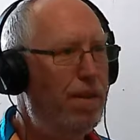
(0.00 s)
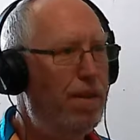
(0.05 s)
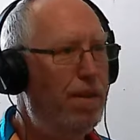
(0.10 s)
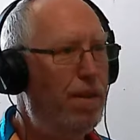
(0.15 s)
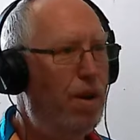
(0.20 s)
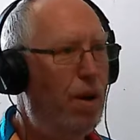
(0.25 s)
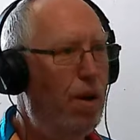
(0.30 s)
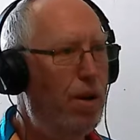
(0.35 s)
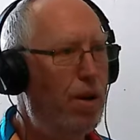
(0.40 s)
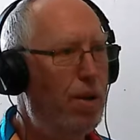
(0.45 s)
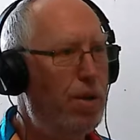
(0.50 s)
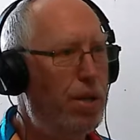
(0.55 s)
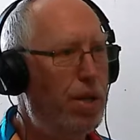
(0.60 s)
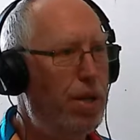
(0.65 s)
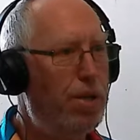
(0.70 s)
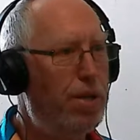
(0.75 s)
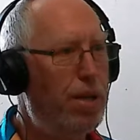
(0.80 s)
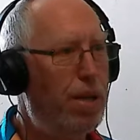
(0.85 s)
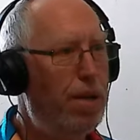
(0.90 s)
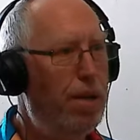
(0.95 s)
We'll have to get you
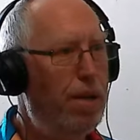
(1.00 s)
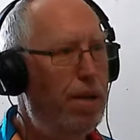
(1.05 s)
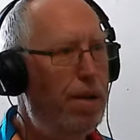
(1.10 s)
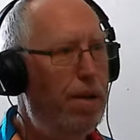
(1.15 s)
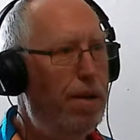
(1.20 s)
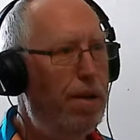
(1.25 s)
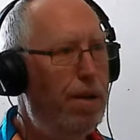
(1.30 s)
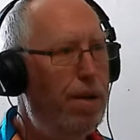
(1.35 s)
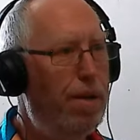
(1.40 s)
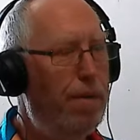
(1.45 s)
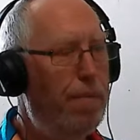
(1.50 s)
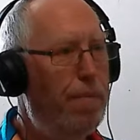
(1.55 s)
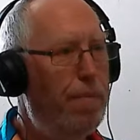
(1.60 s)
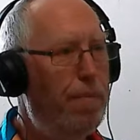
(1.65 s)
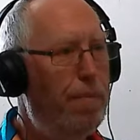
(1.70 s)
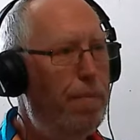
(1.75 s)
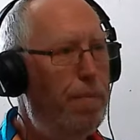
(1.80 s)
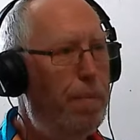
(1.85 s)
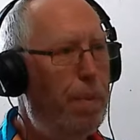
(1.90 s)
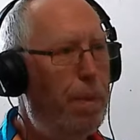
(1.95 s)
over for a
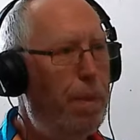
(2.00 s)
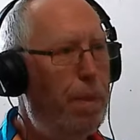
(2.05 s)
visit maybe